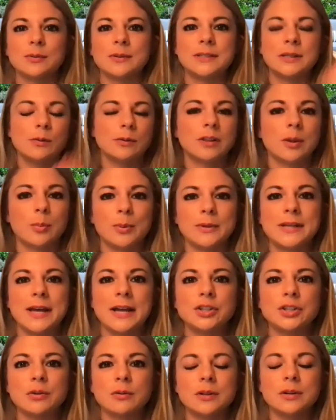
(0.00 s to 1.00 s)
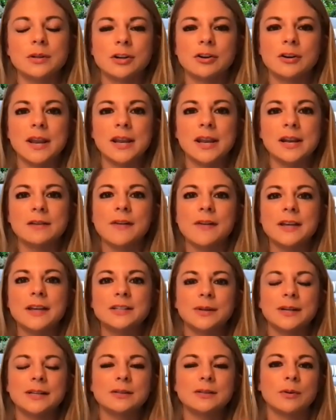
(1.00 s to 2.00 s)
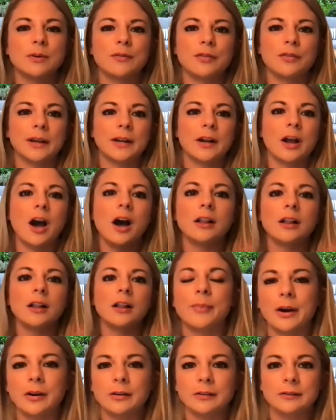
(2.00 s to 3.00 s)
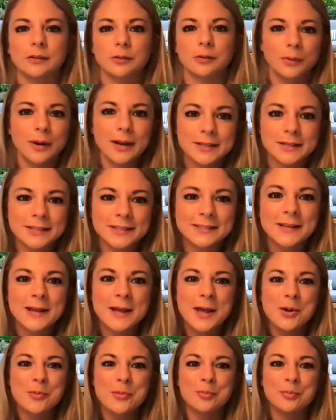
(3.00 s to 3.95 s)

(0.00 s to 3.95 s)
we see what the potential return on investment is, and we forget all about the risks.